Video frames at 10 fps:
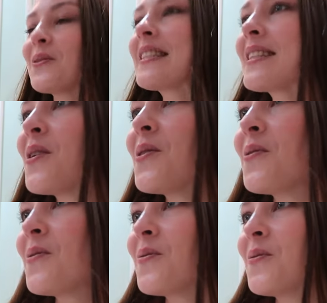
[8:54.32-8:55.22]
Mantul
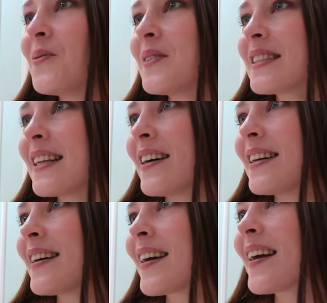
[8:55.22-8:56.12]
is like, it's
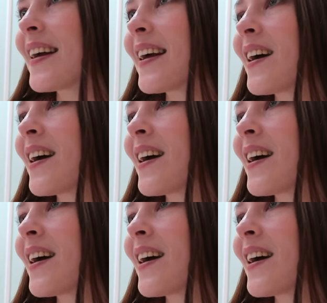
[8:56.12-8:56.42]
awesome.